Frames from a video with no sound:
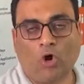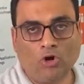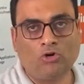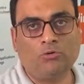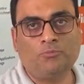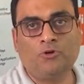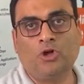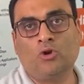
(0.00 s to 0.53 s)

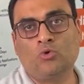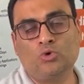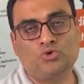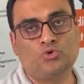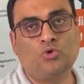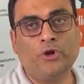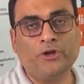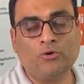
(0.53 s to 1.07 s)
entrepreneur who's
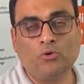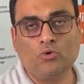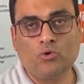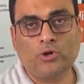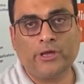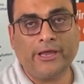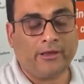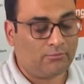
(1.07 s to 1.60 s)
going to
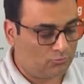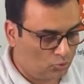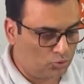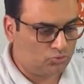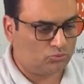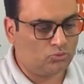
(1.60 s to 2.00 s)
looking, who's,